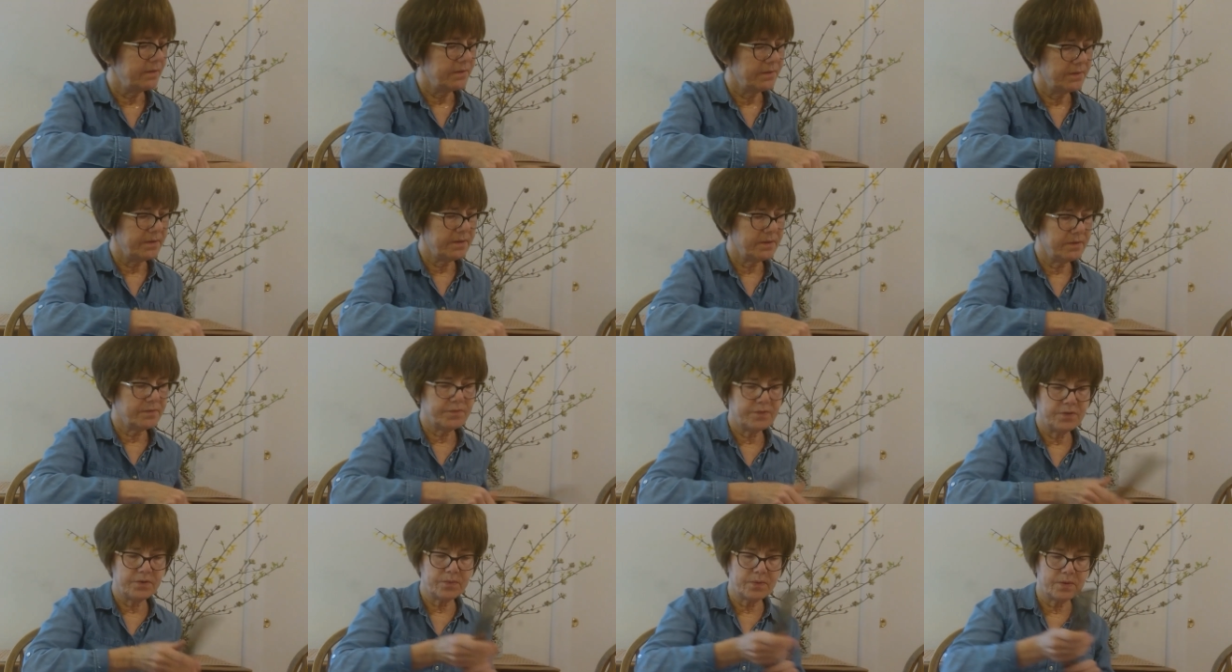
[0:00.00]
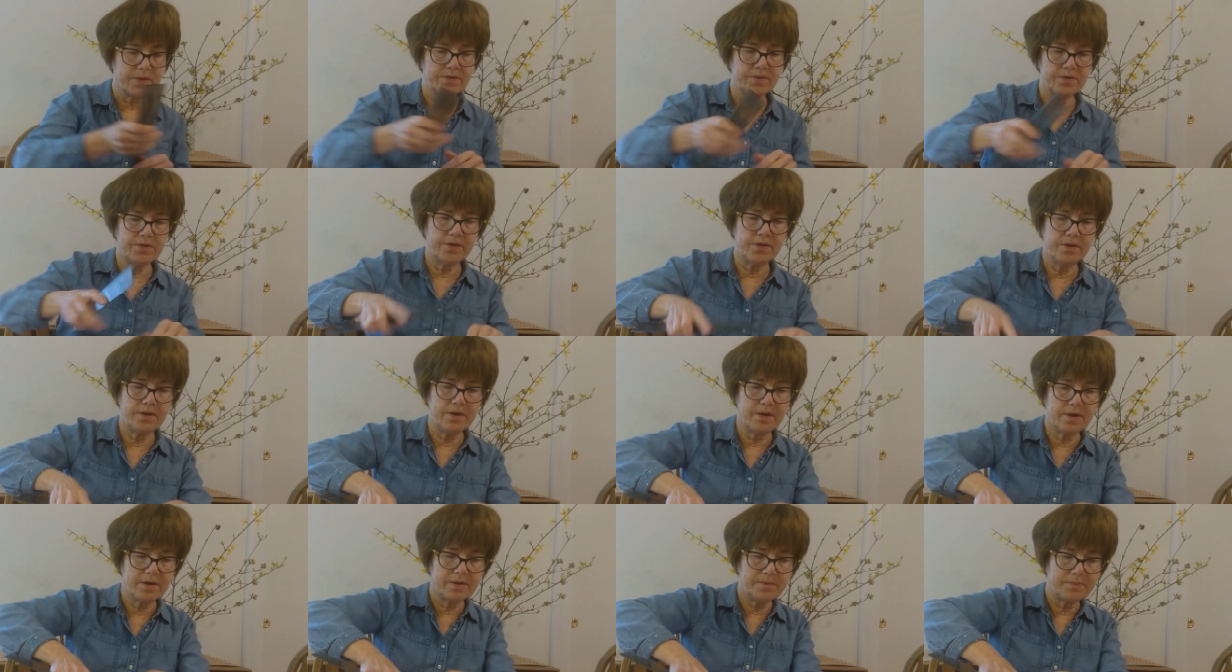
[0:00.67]
Yeah, if you want,
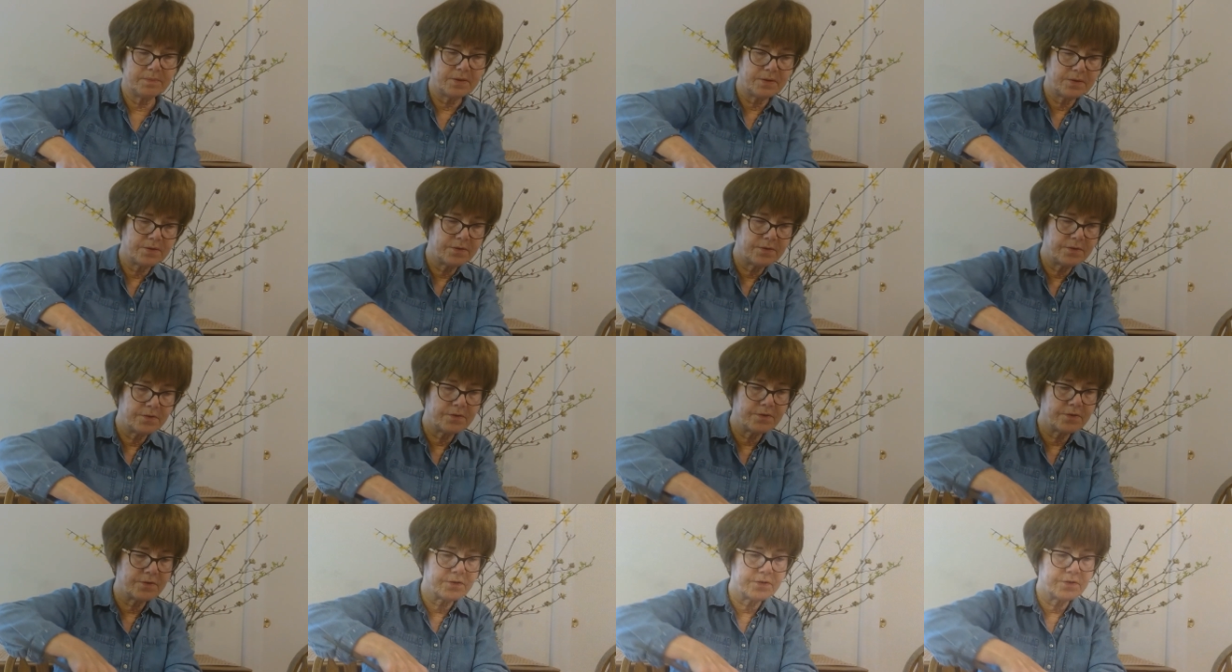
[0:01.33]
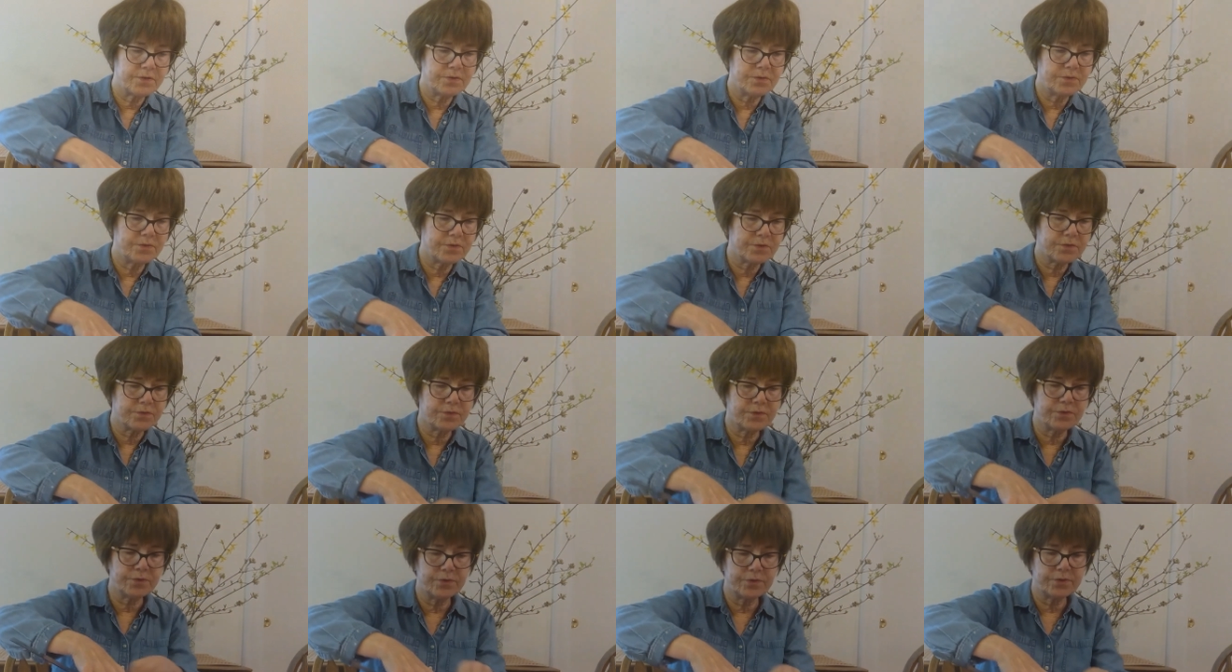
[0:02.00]
you can just use the
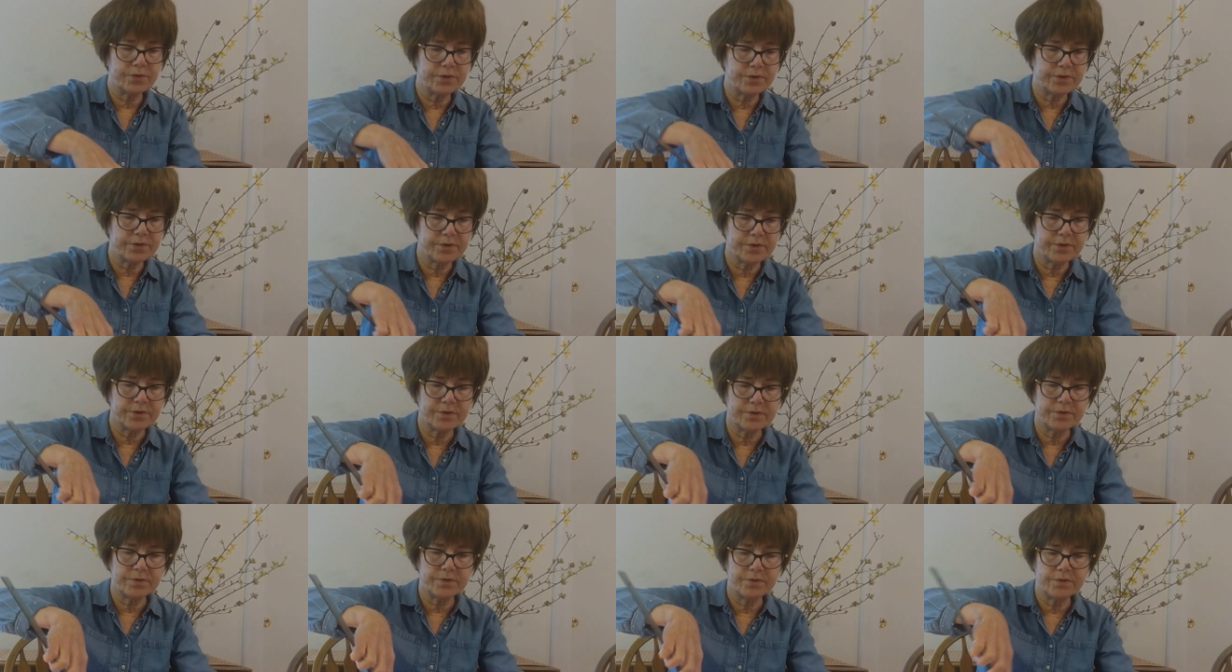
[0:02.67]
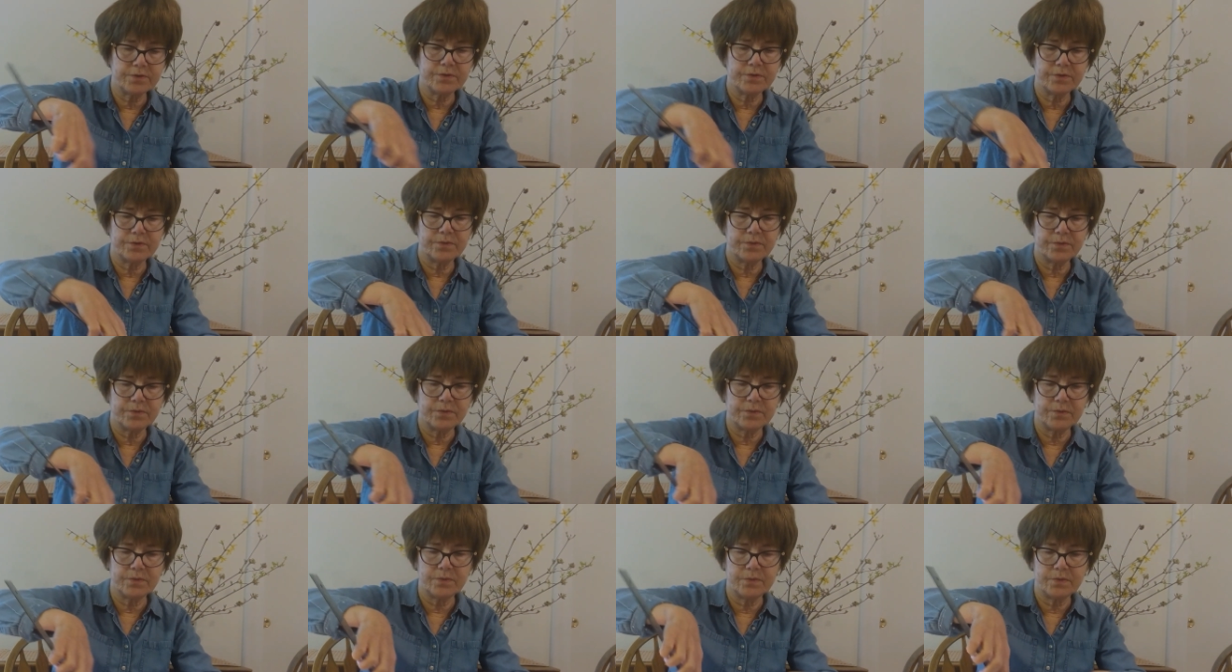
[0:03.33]
ruler
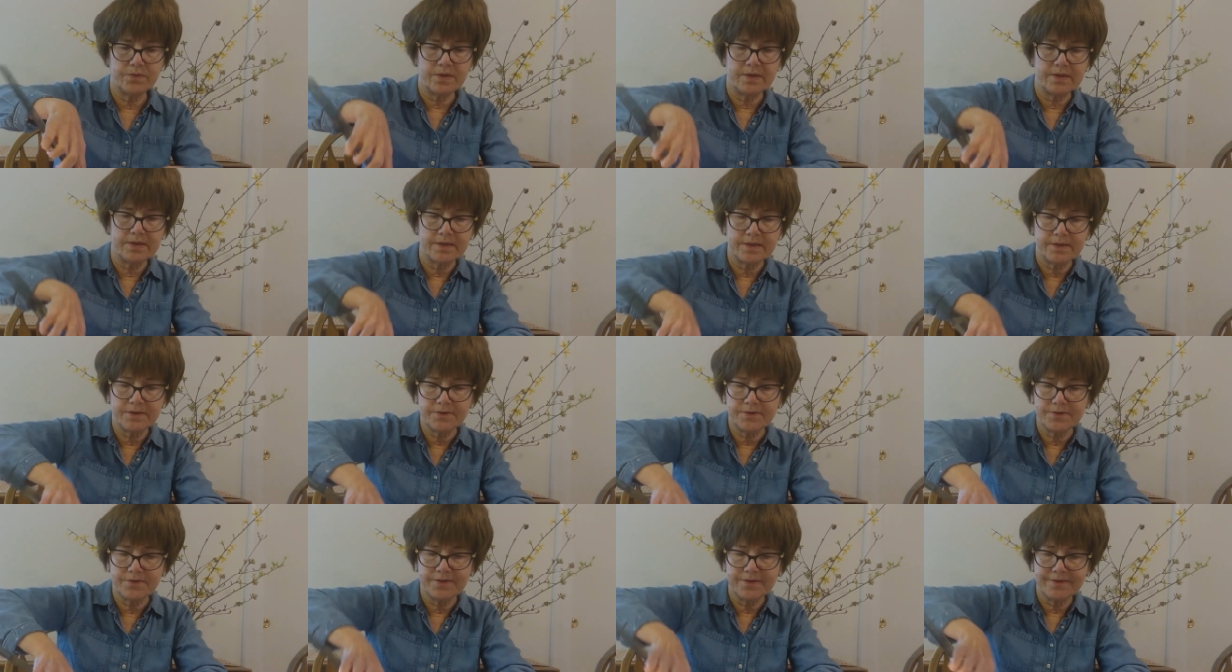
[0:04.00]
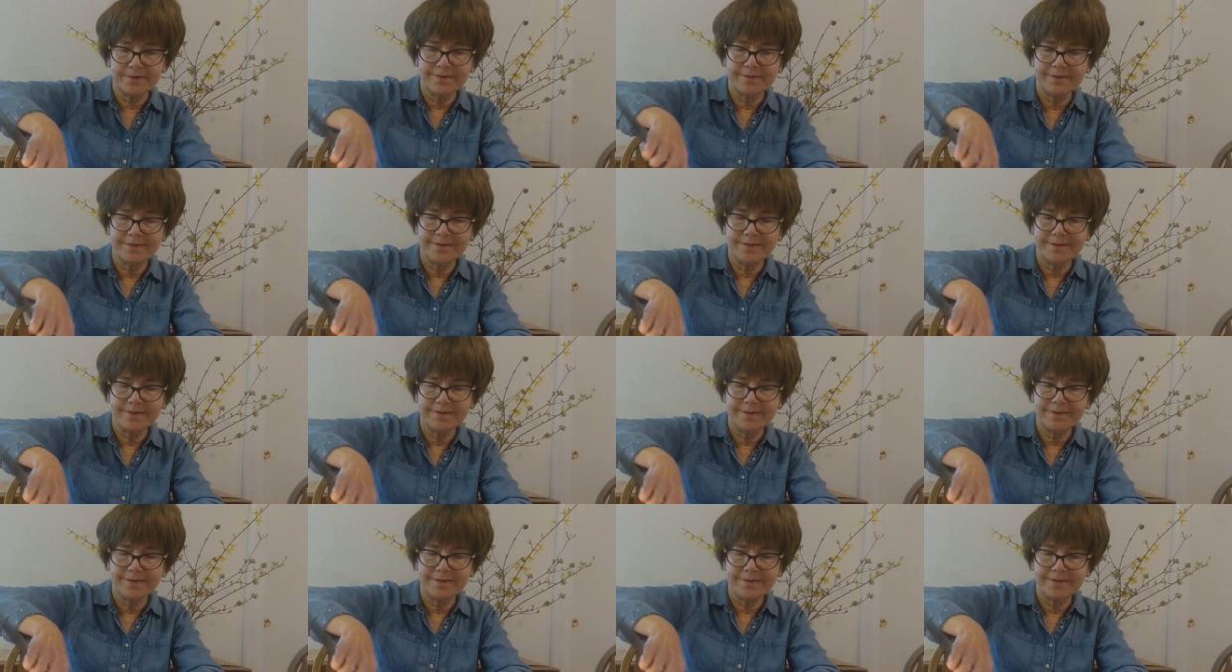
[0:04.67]
to iron,